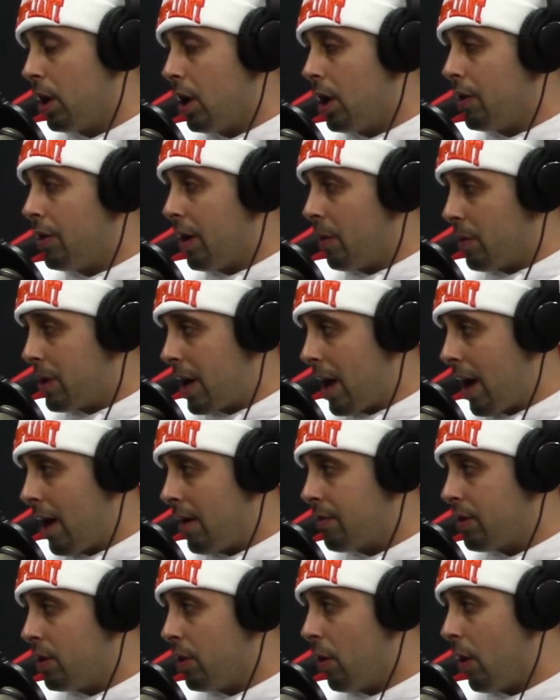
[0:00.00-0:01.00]
Then we
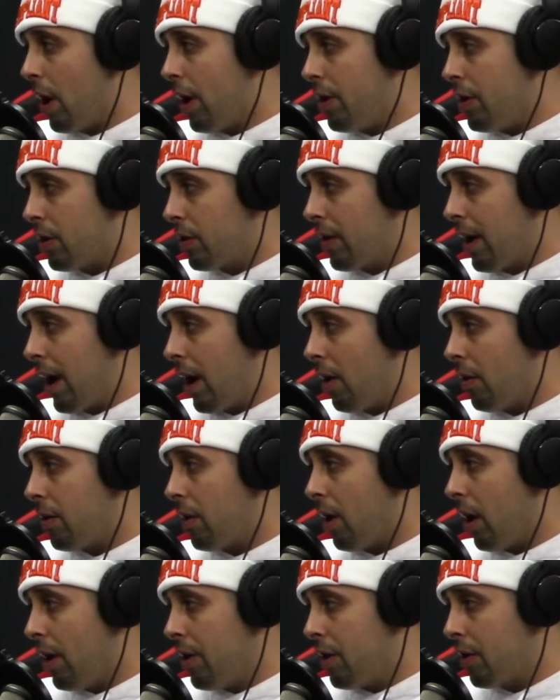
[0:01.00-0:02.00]
have,
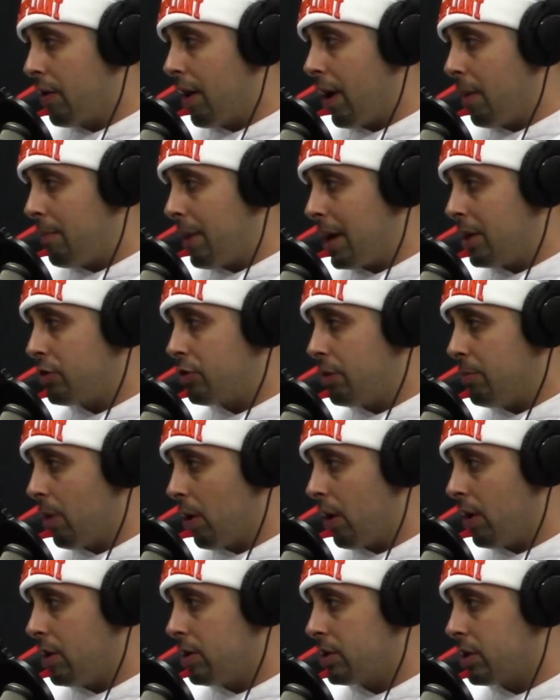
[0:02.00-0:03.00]
underground mainstream
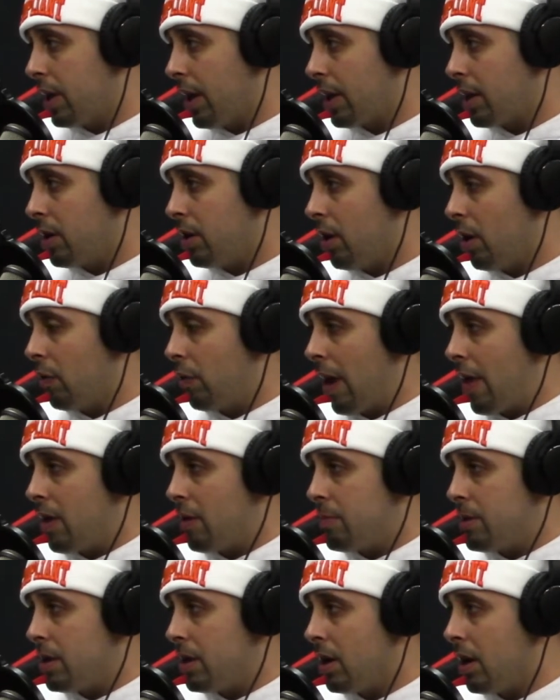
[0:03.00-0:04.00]
artists, like, whether
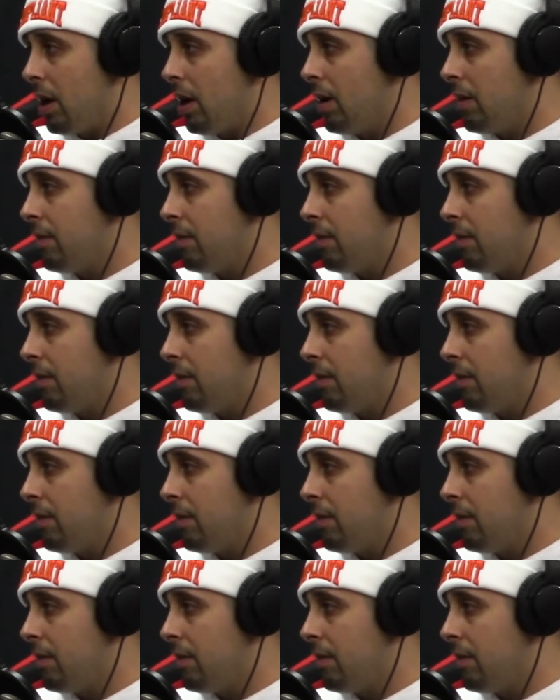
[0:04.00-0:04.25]
it be